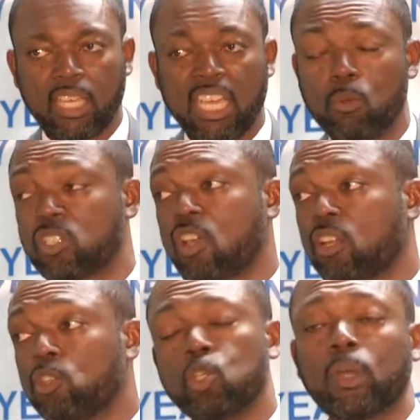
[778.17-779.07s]
It was not
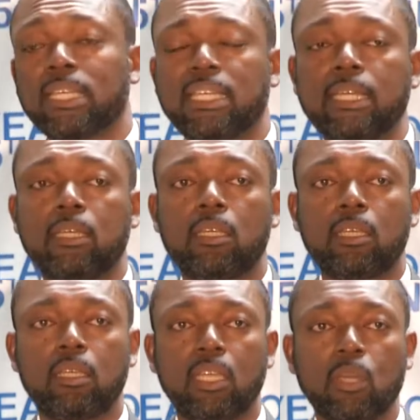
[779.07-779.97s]
a new idea.
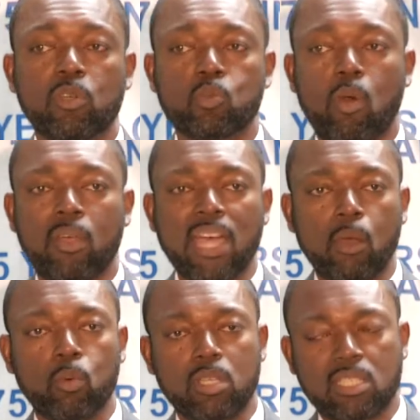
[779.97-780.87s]
It was one
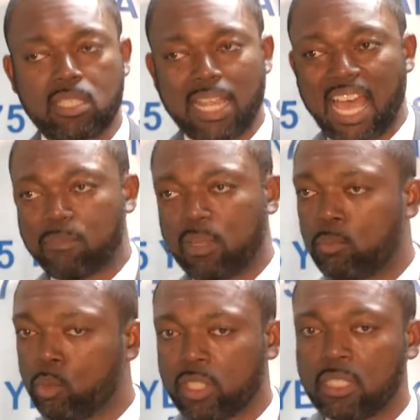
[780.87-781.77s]
that had been
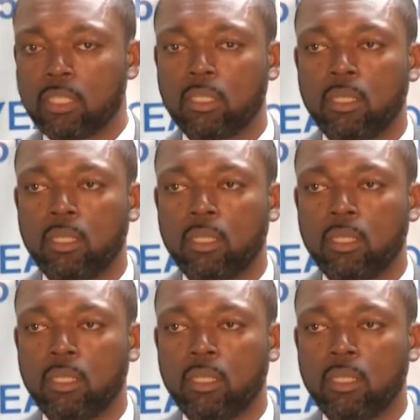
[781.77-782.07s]
mooted